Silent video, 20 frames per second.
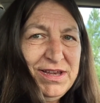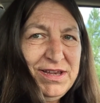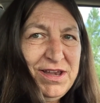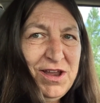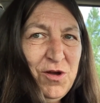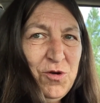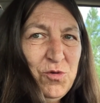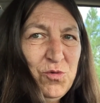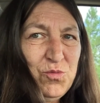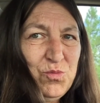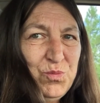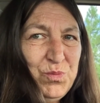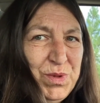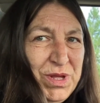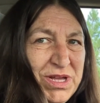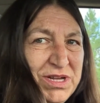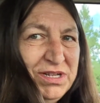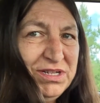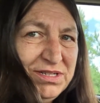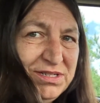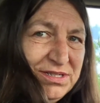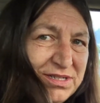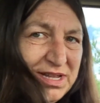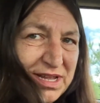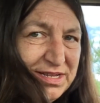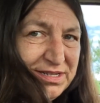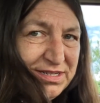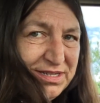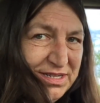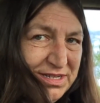Now, because
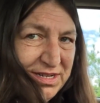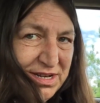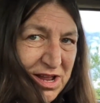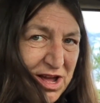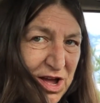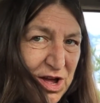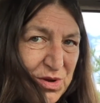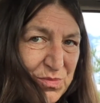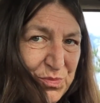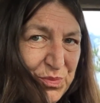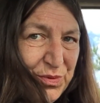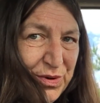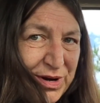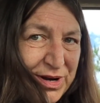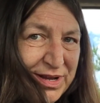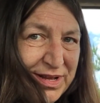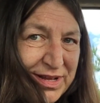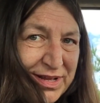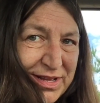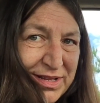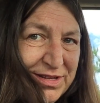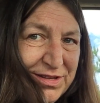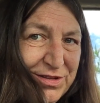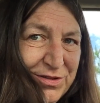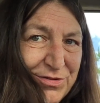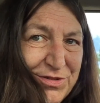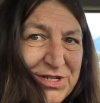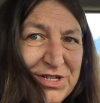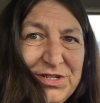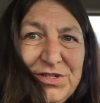I did not bring
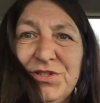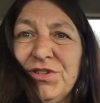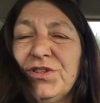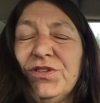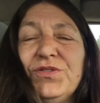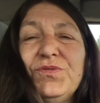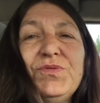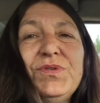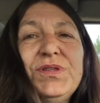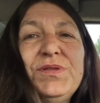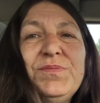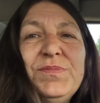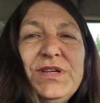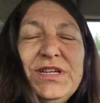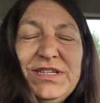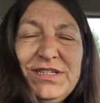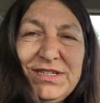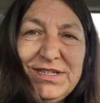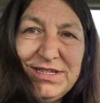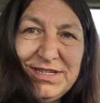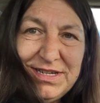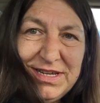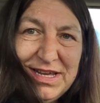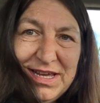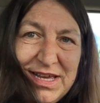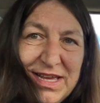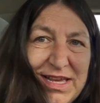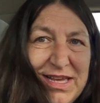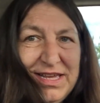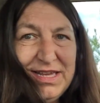utensils with me
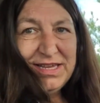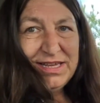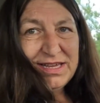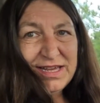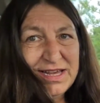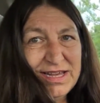today,